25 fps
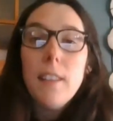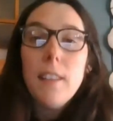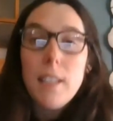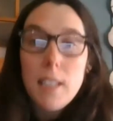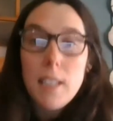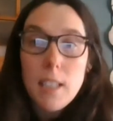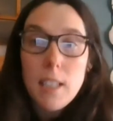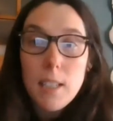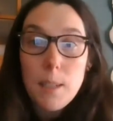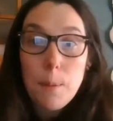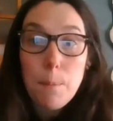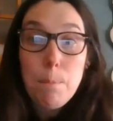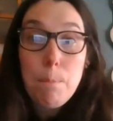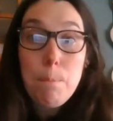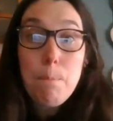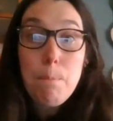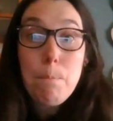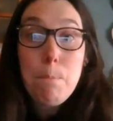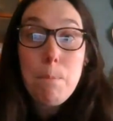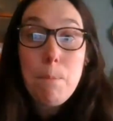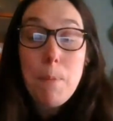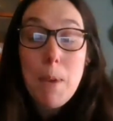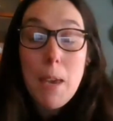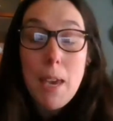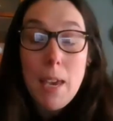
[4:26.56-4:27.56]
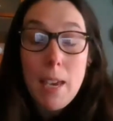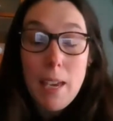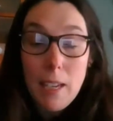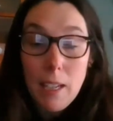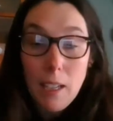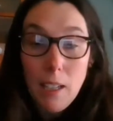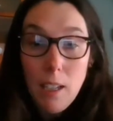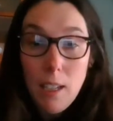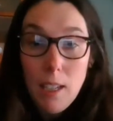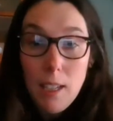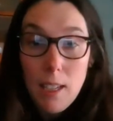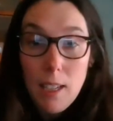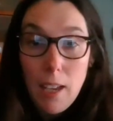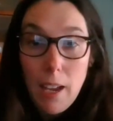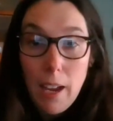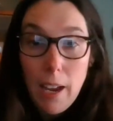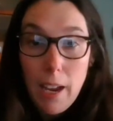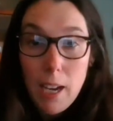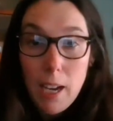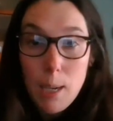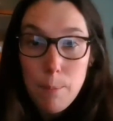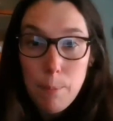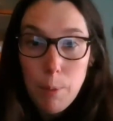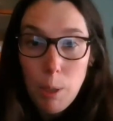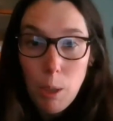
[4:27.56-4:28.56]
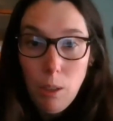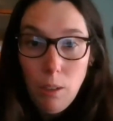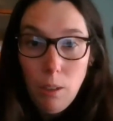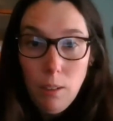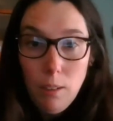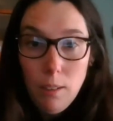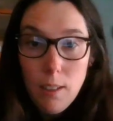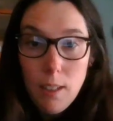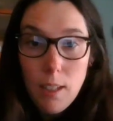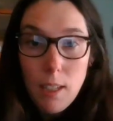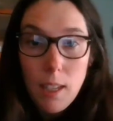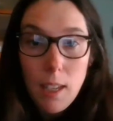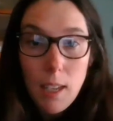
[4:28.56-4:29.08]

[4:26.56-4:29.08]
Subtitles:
This is a pink animal.